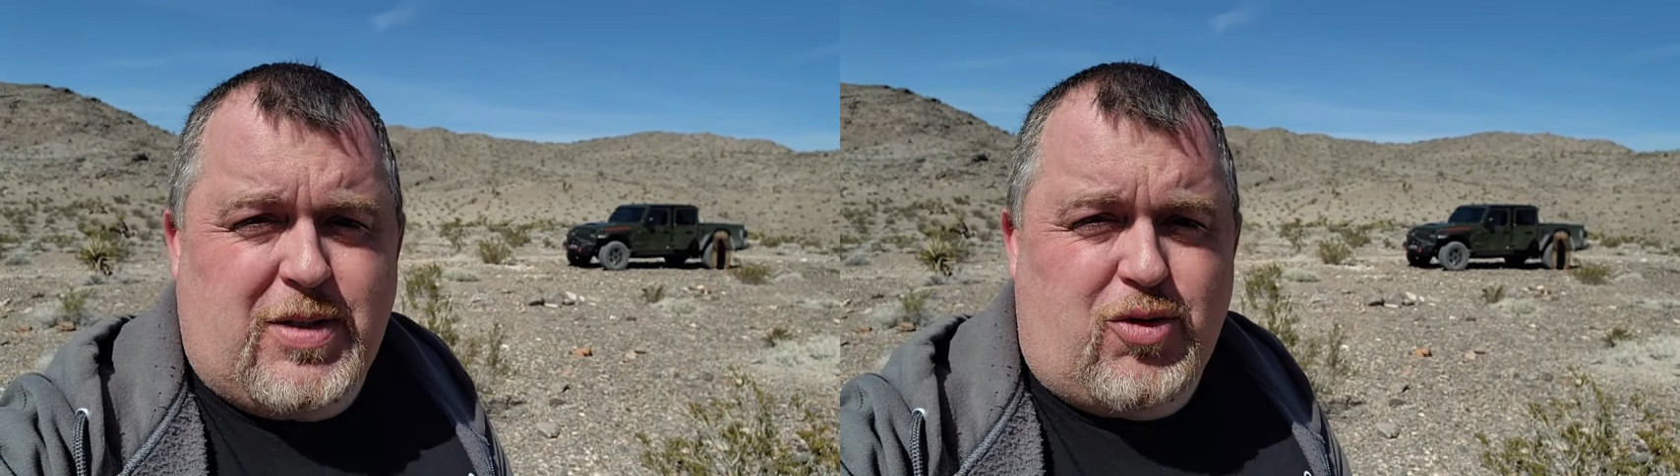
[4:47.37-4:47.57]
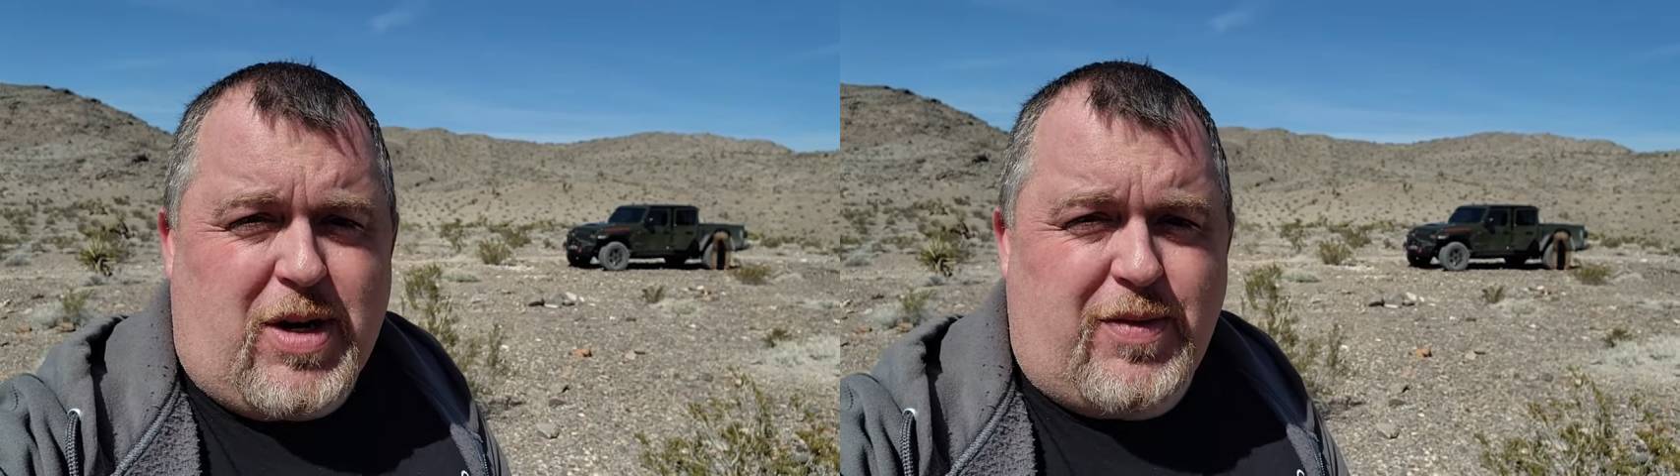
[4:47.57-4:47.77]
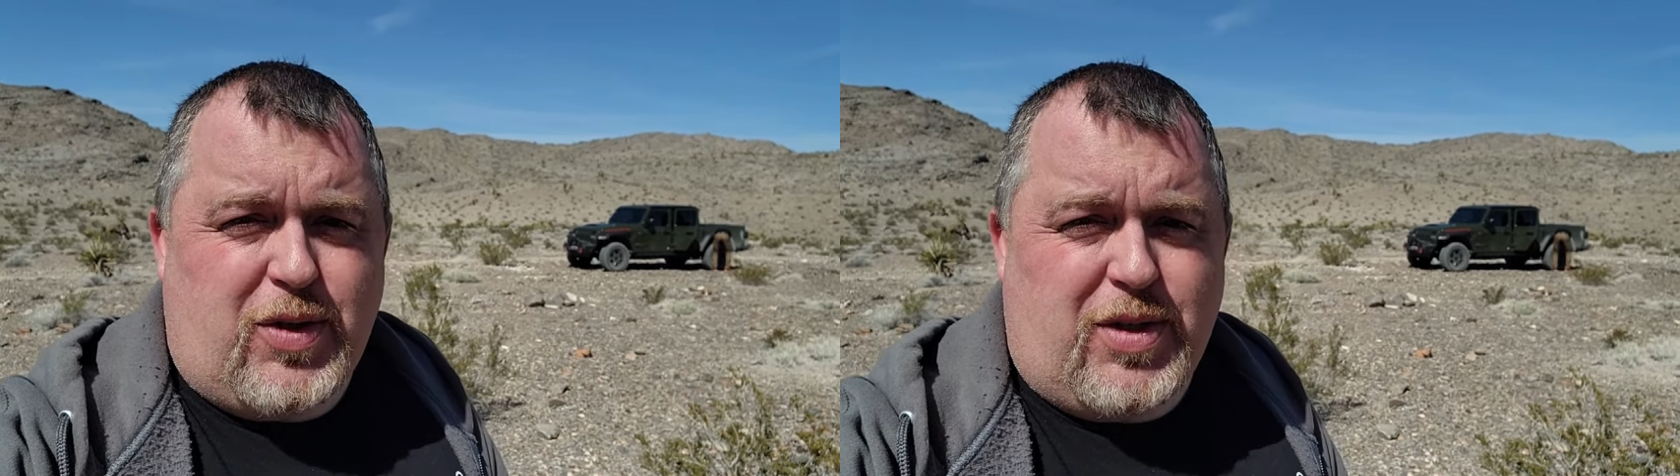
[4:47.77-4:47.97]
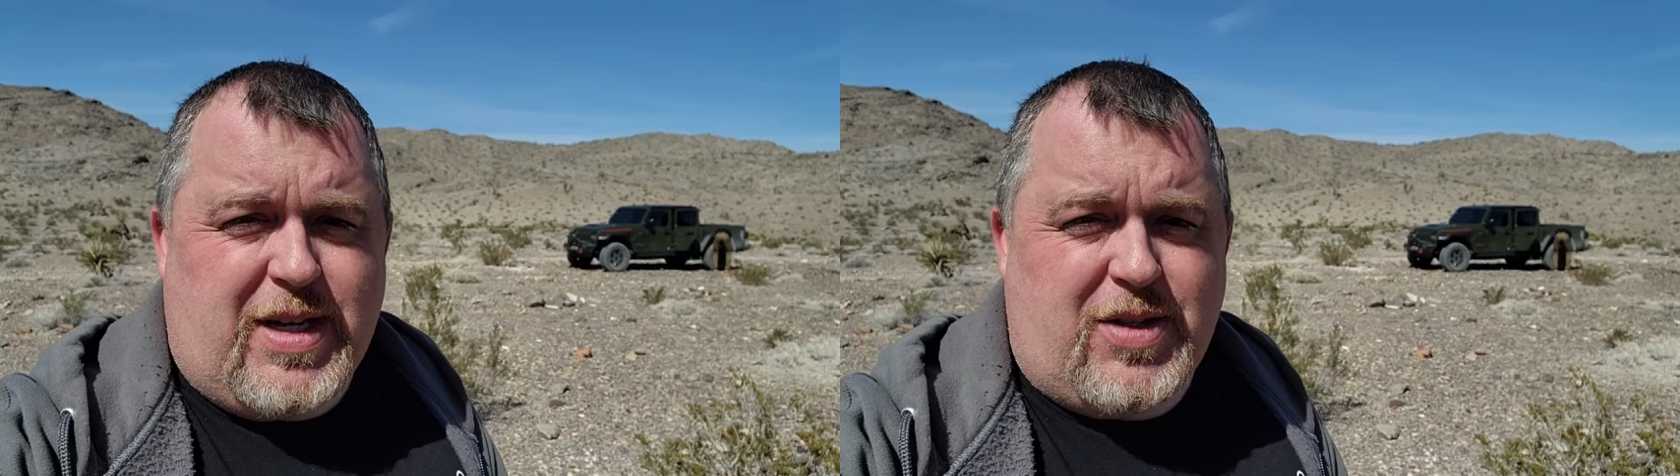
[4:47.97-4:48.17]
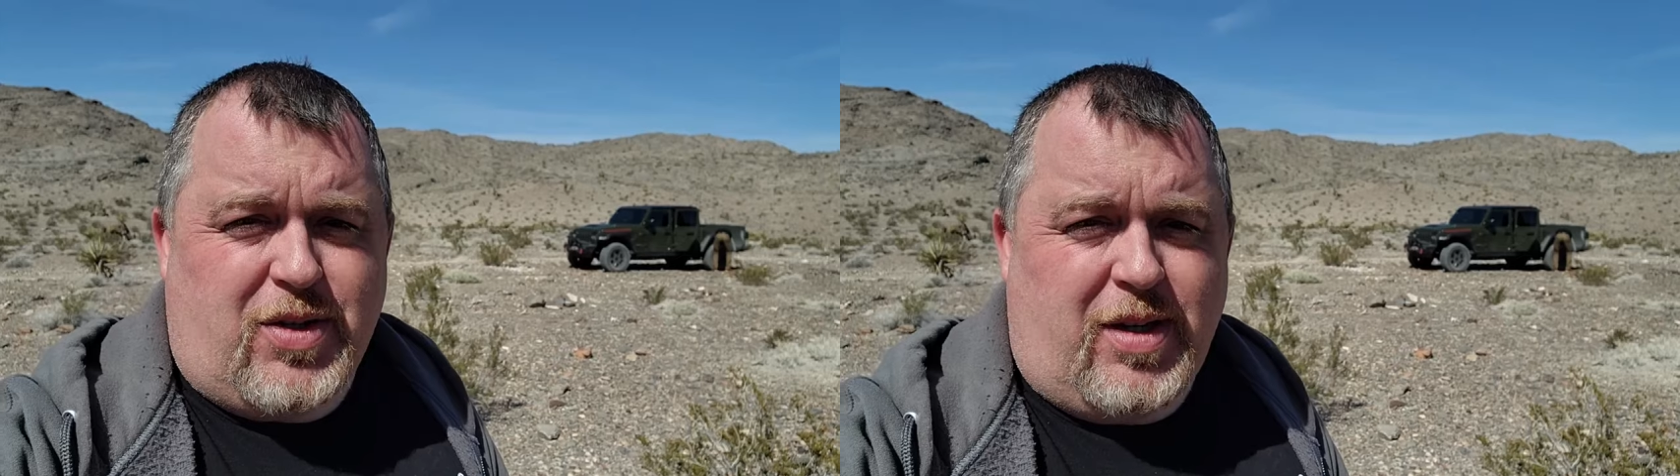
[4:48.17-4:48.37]
to driving through the
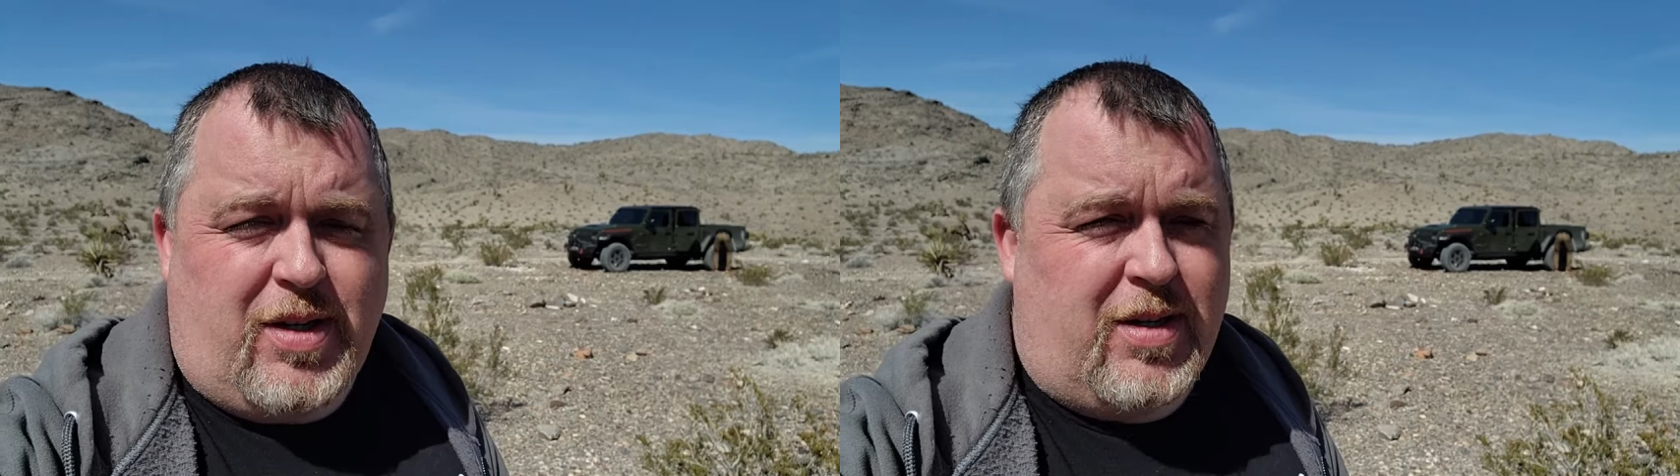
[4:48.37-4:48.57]
desert.